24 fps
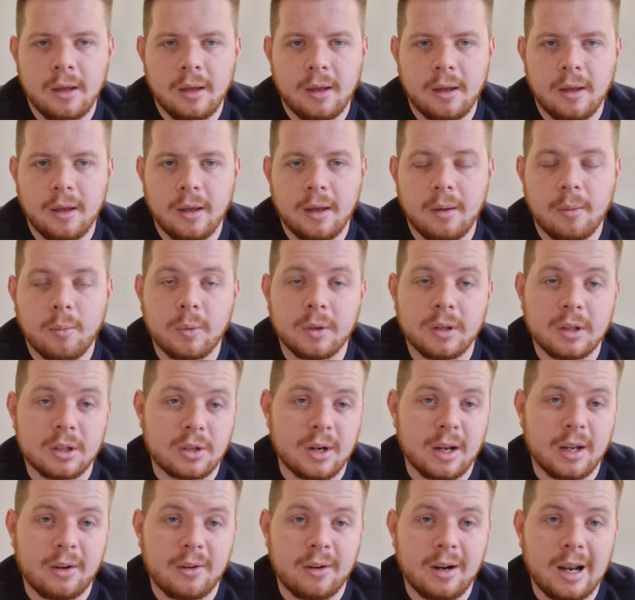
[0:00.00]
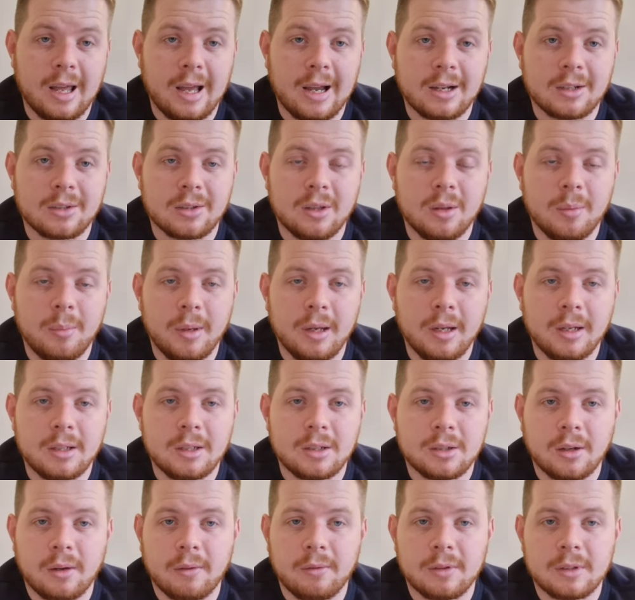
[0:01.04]
Uh, when you're trying to relax on the
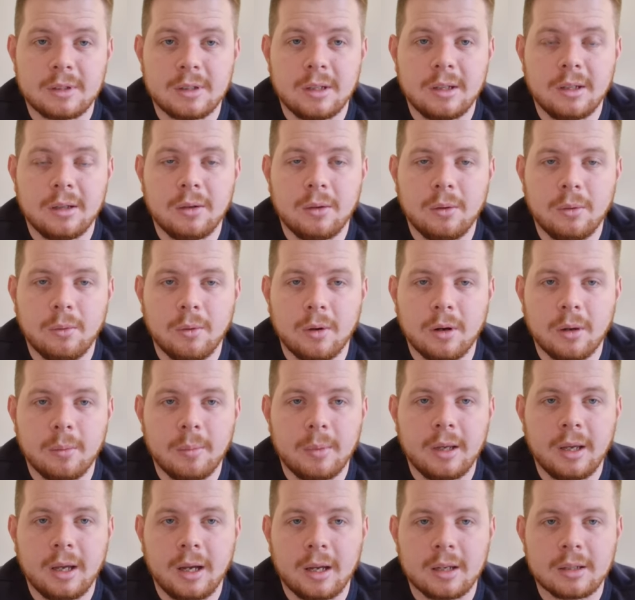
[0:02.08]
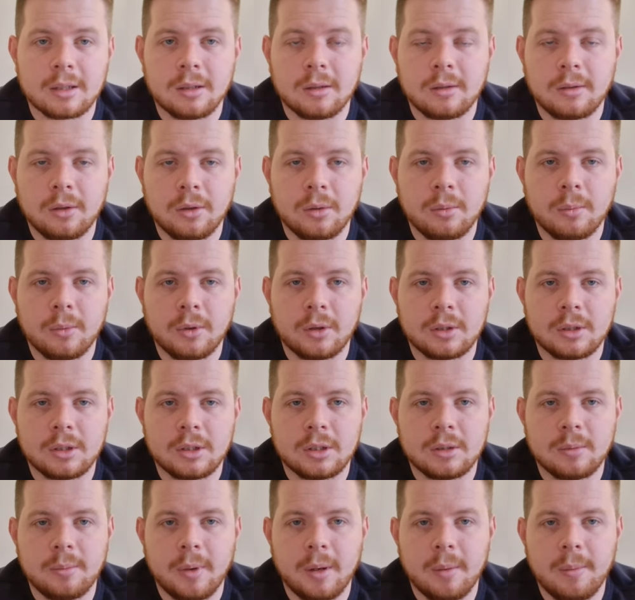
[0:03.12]
beach, obviously you don't want to be hassled too
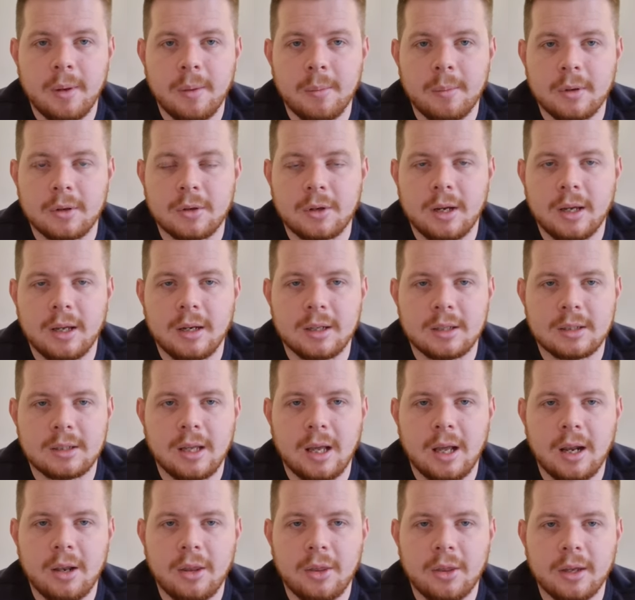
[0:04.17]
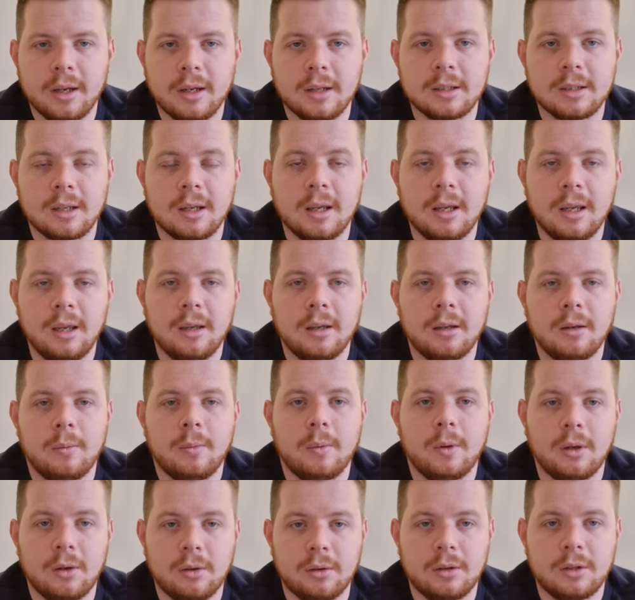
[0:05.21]
much by people trying to sell things. Again,
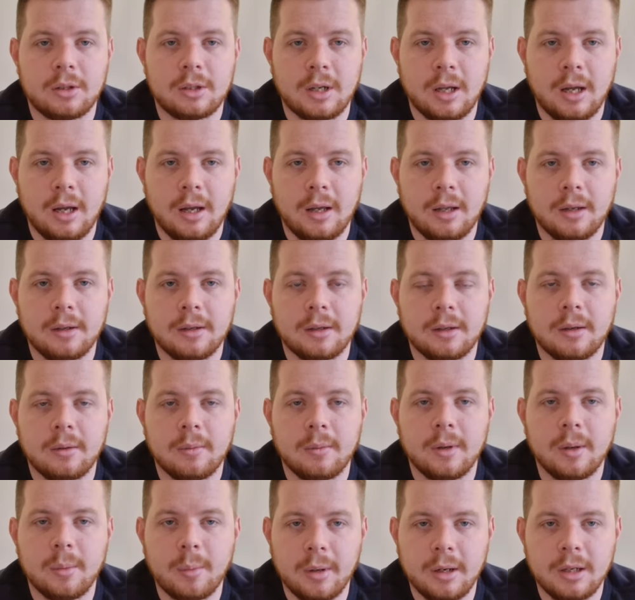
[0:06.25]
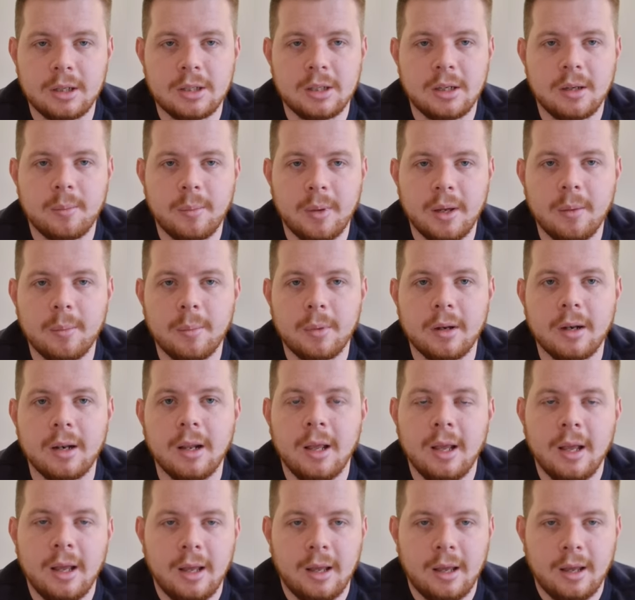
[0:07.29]
we understand and we appreciate people
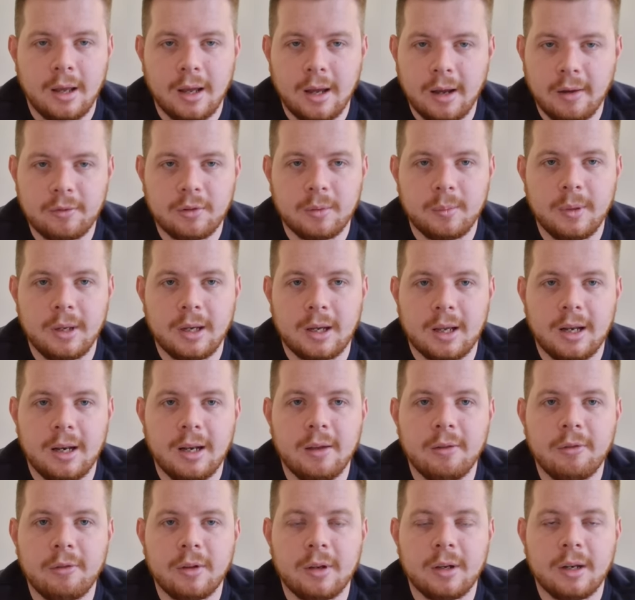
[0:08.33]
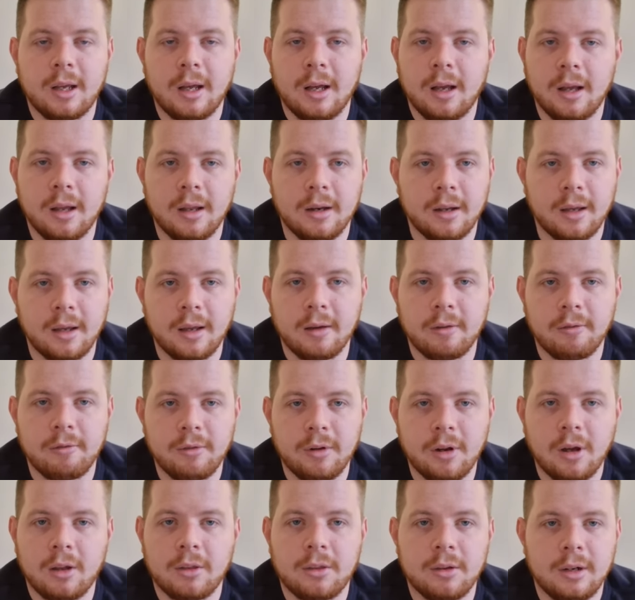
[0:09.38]
have to make a living, and I have
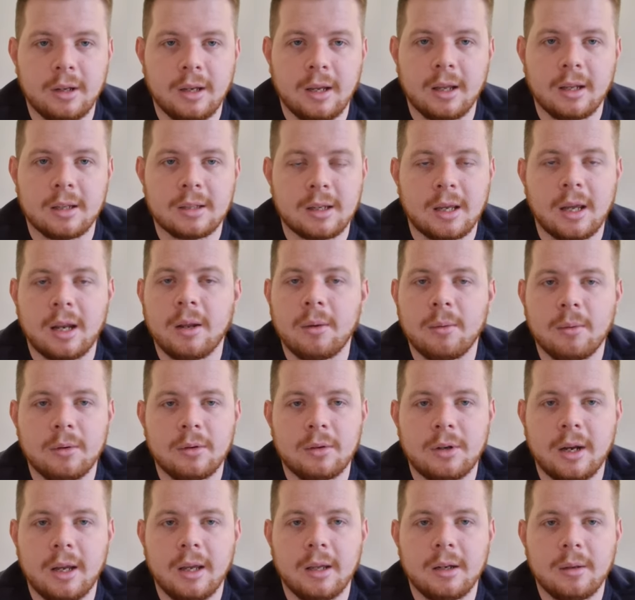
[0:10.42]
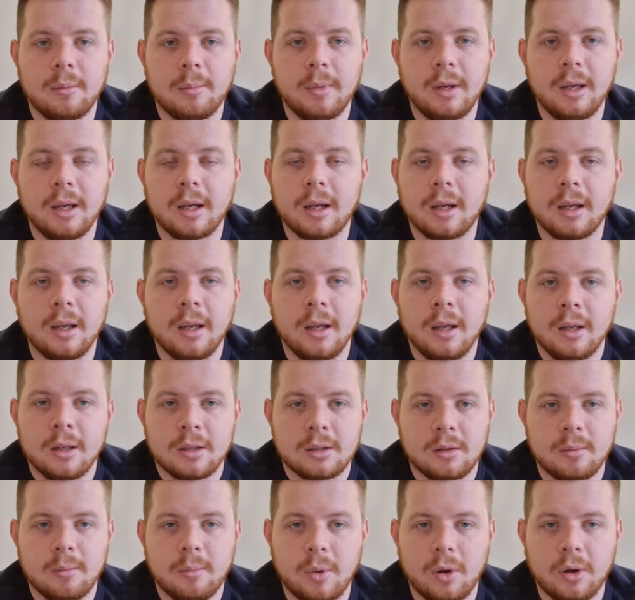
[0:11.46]
nothing against anyone trying to make
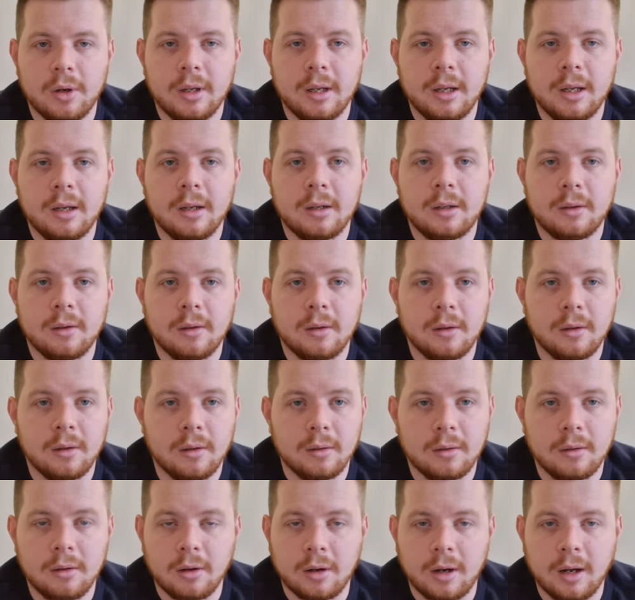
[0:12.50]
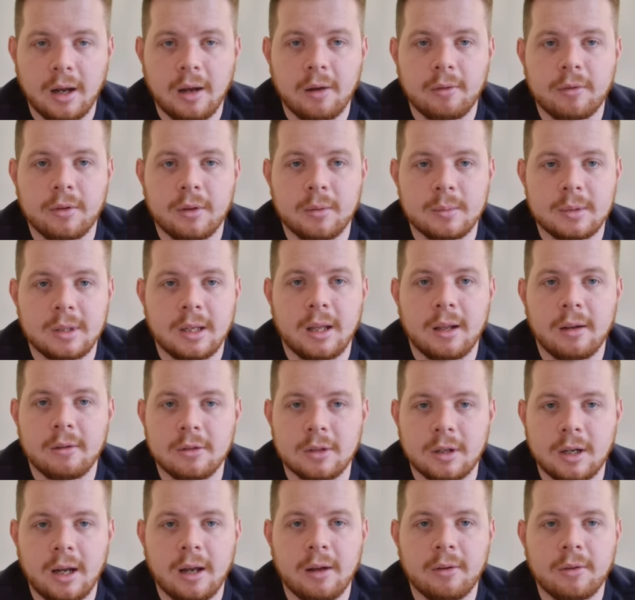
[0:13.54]
some money to look after themselves,
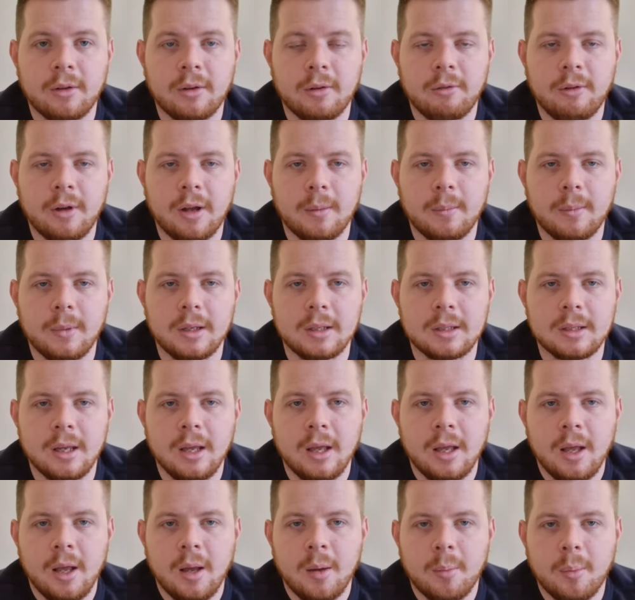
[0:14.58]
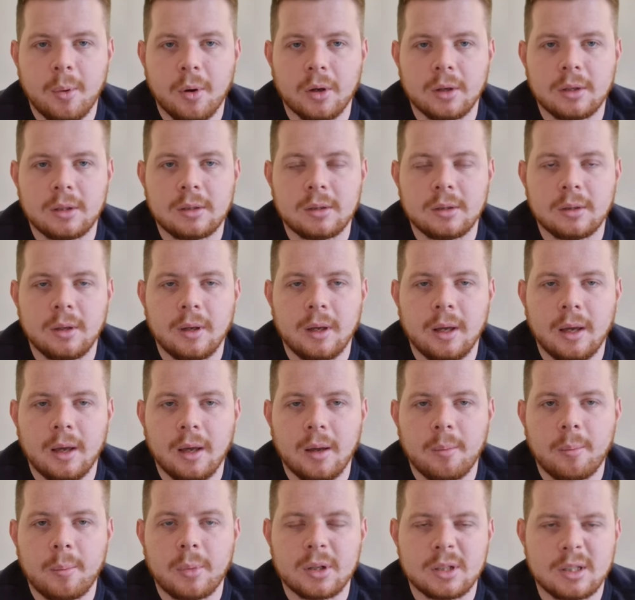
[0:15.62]
look after their families, but
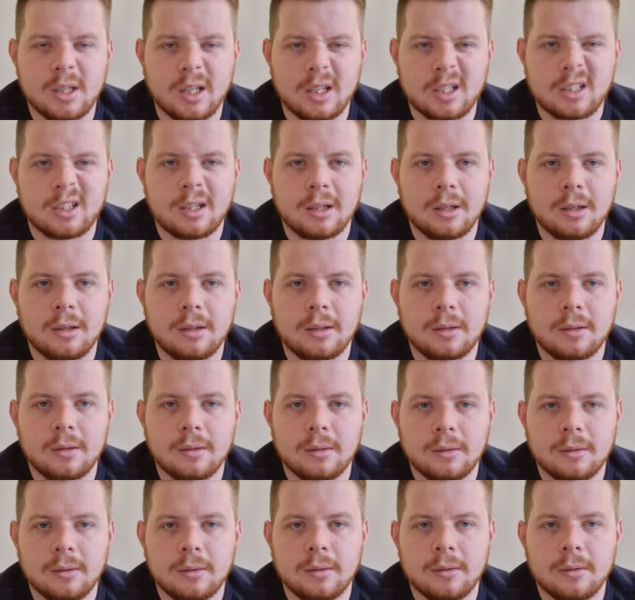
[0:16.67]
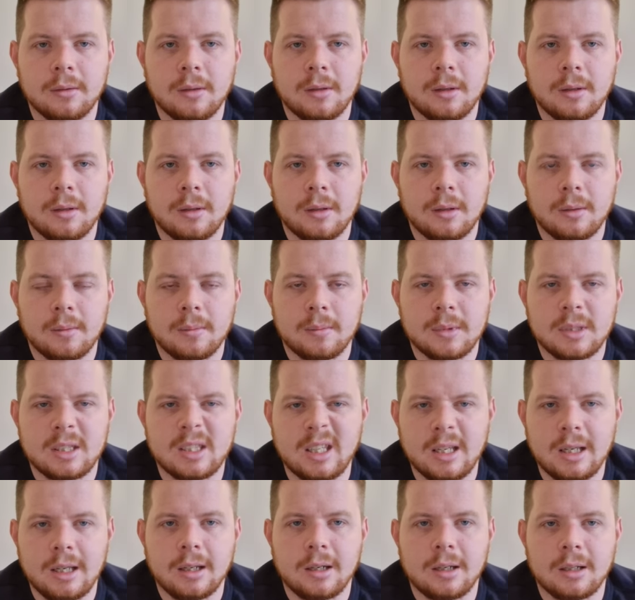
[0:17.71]
uh, persistent
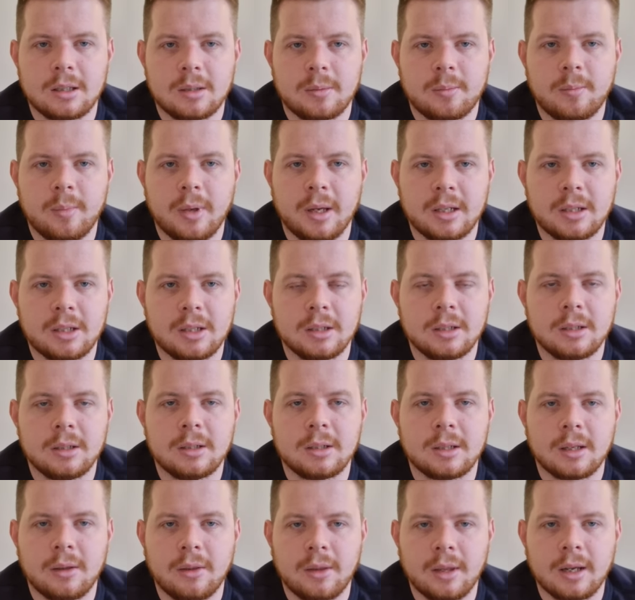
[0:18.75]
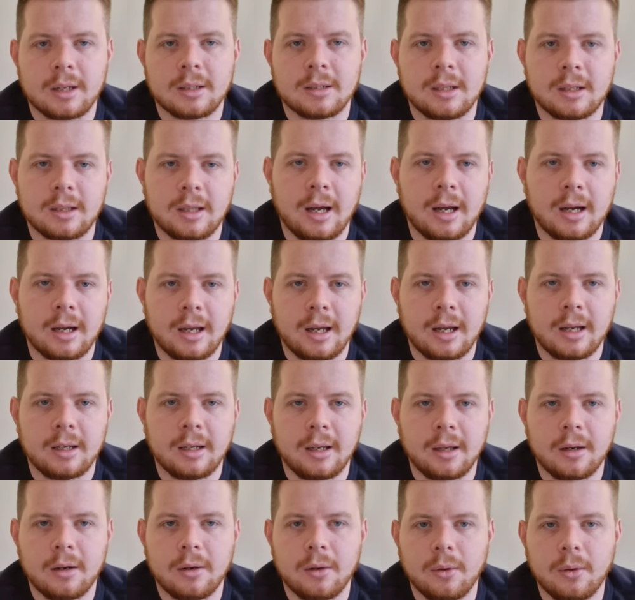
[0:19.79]
sales pitches and things like that can
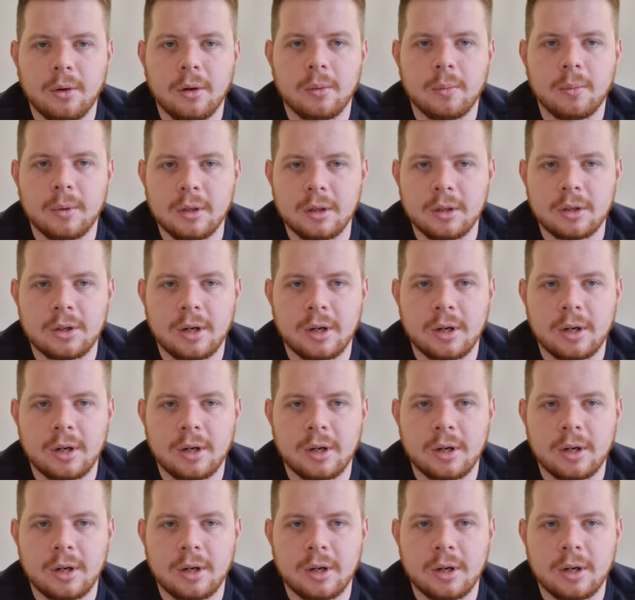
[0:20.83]
get annoying when you're